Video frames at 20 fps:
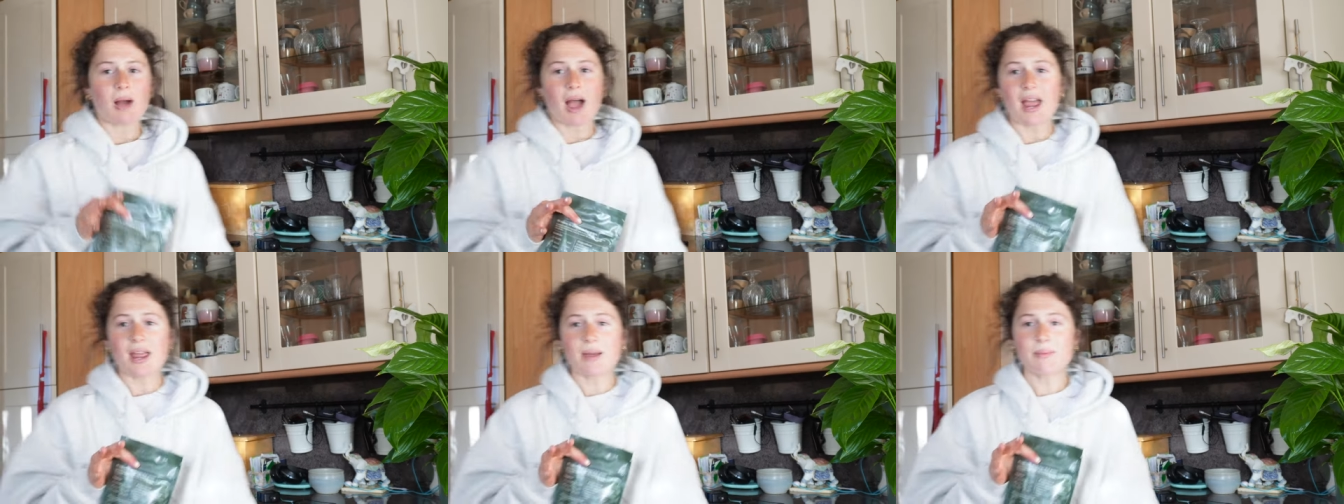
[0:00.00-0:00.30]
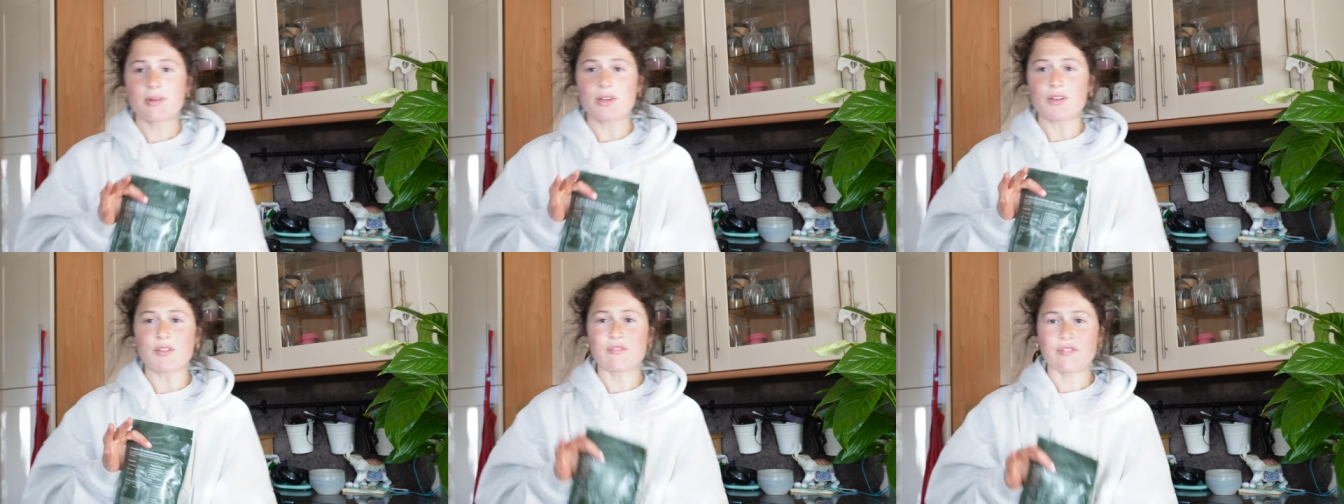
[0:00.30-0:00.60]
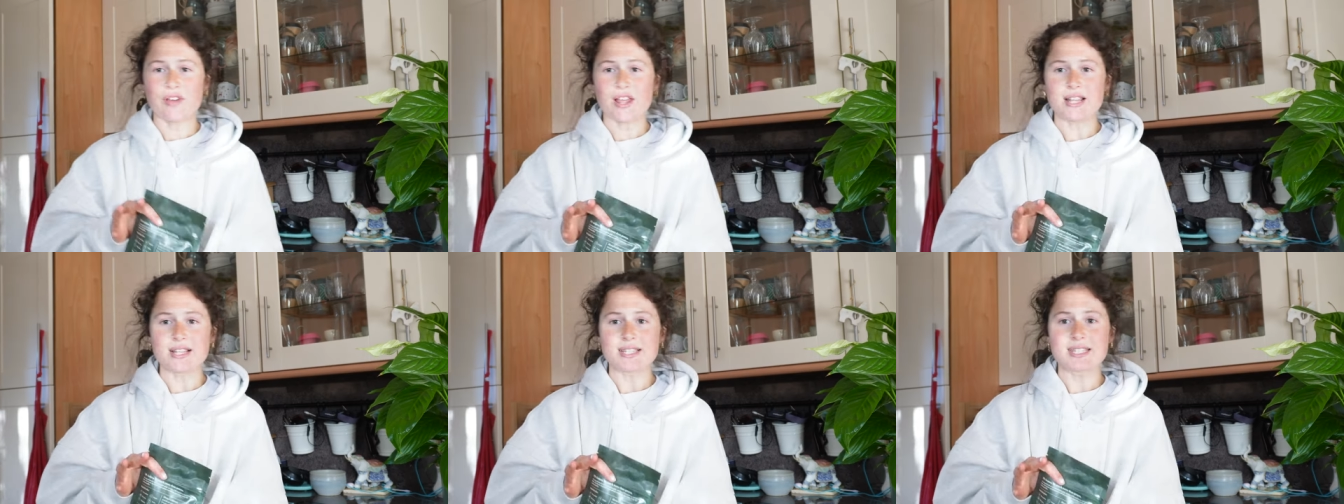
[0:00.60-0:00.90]
But I am
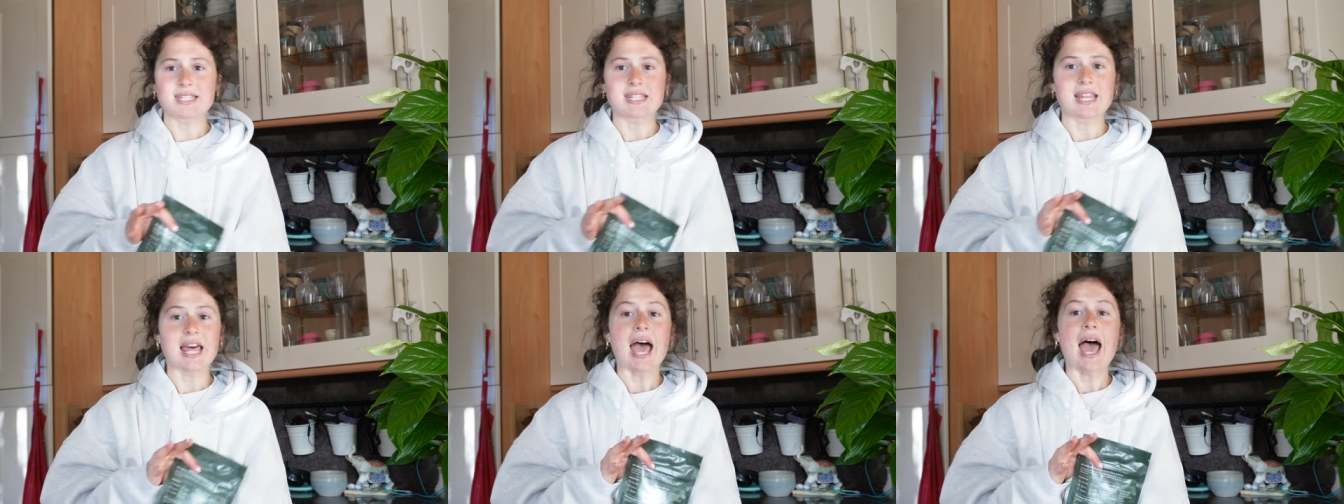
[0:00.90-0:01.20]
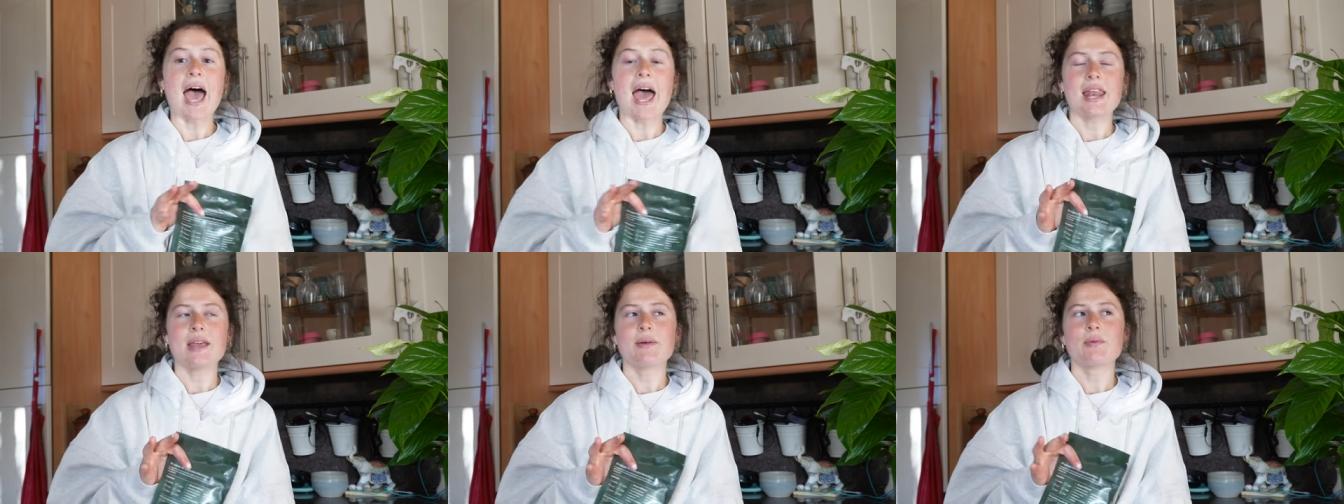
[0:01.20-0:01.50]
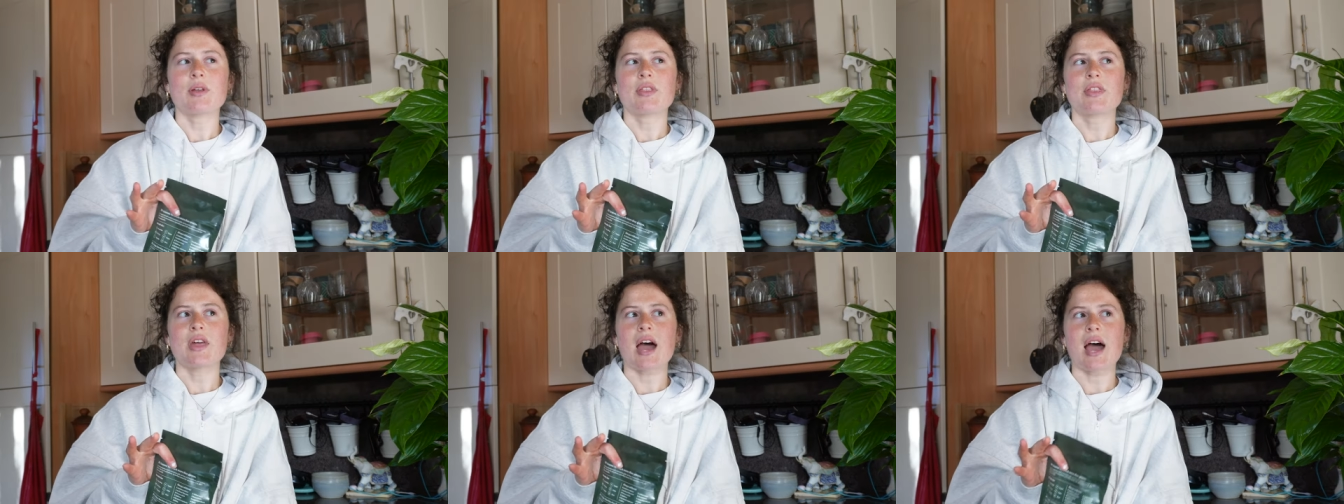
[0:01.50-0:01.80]
convinced that
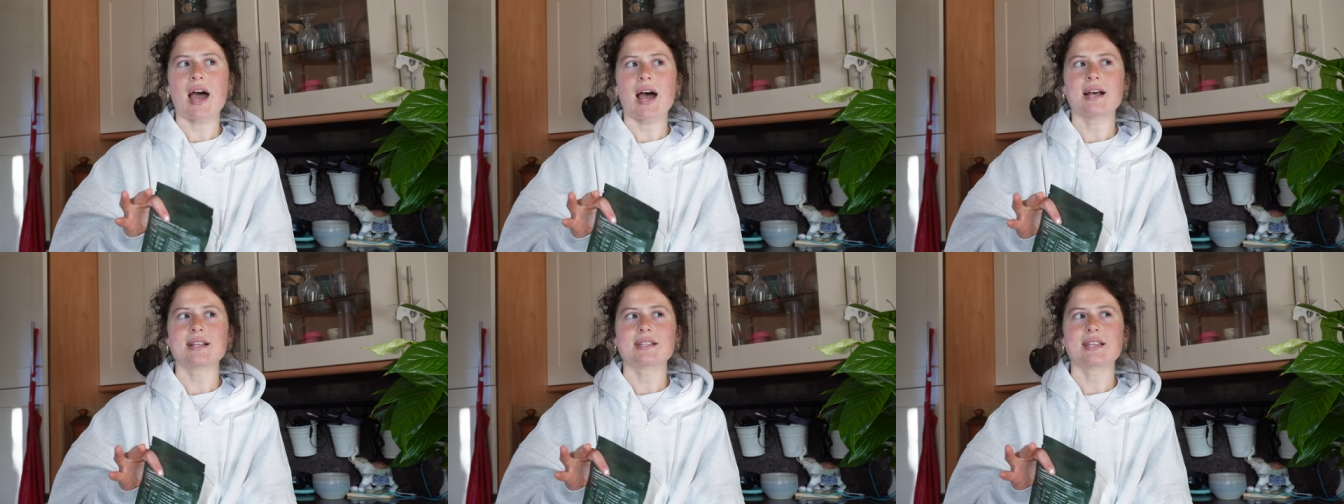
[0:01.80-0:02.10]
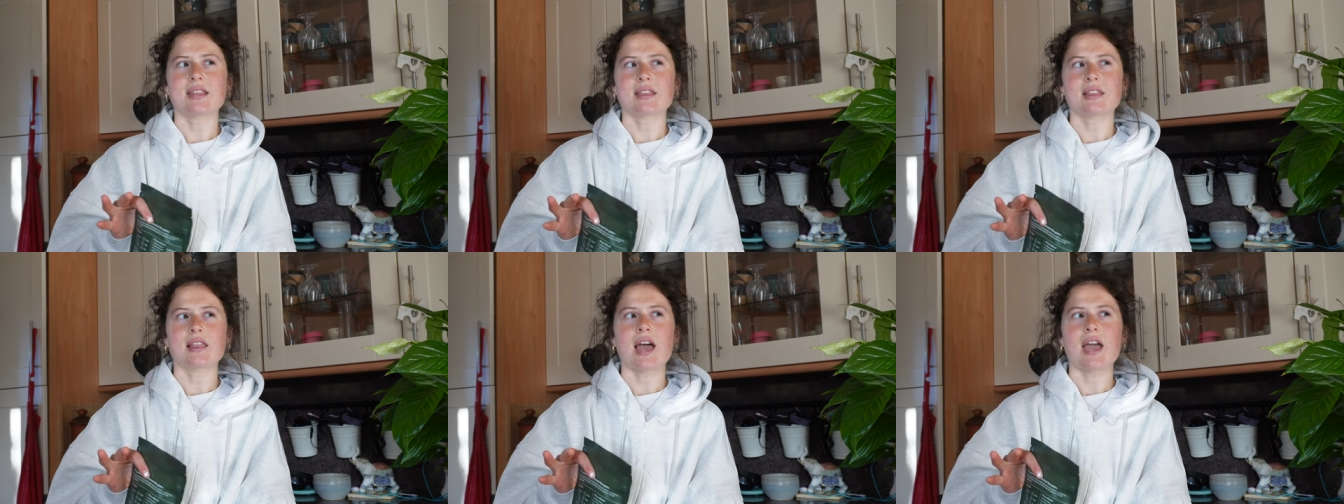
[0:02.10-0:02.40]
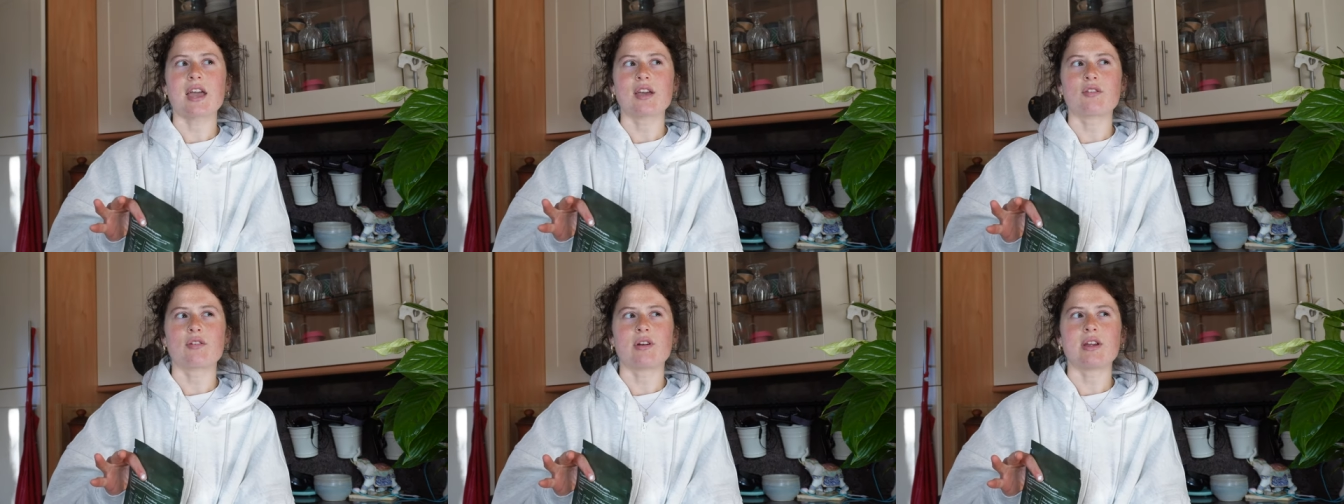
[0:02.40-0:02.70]
anyone that has
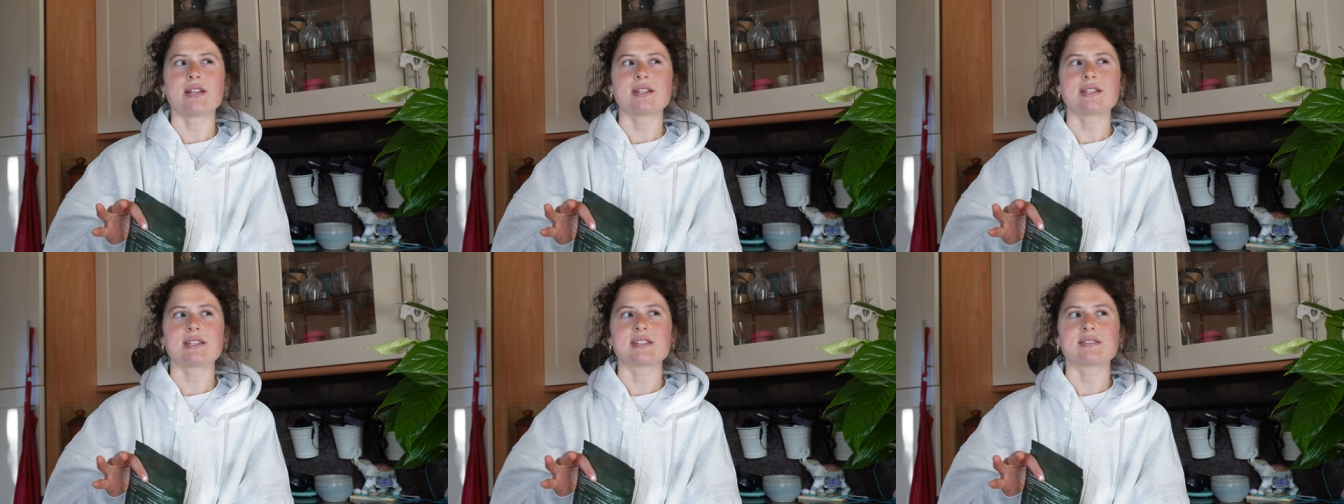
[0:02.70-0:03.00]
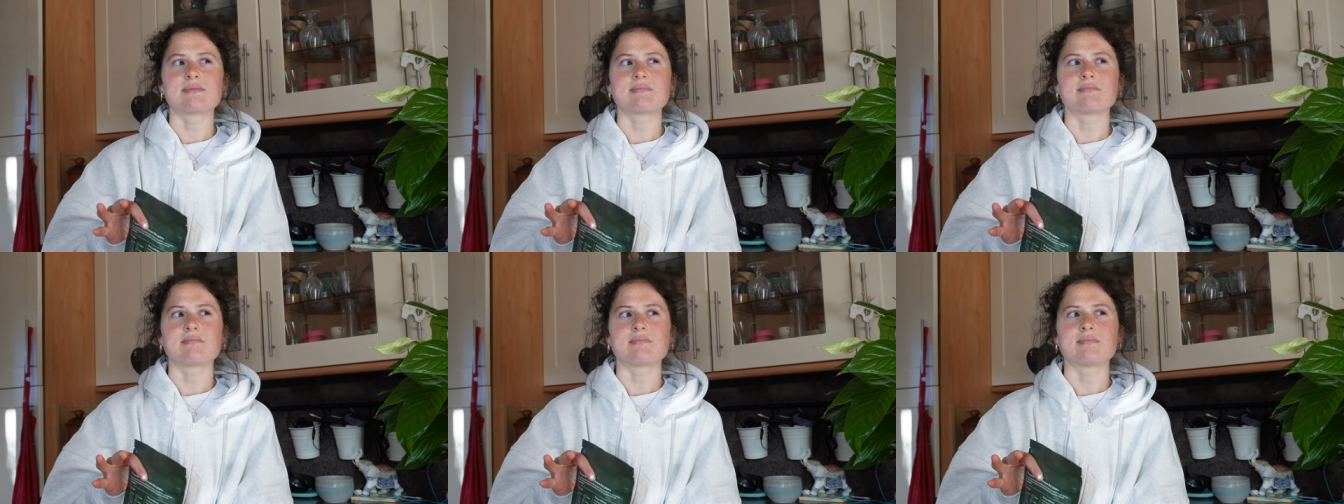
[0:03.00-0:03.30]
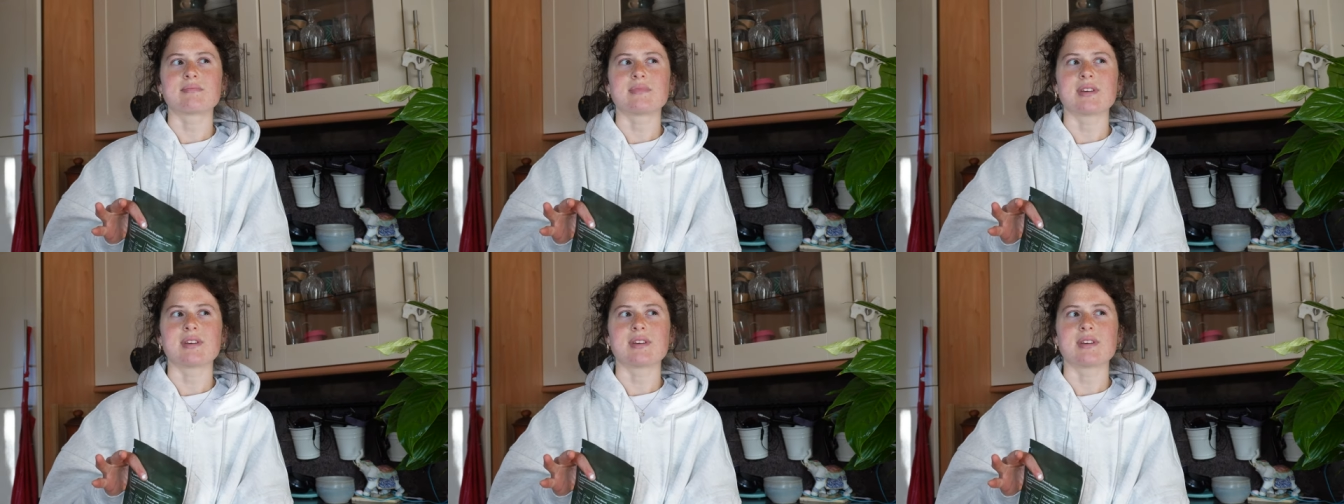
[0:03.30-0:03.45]
Athletic Greens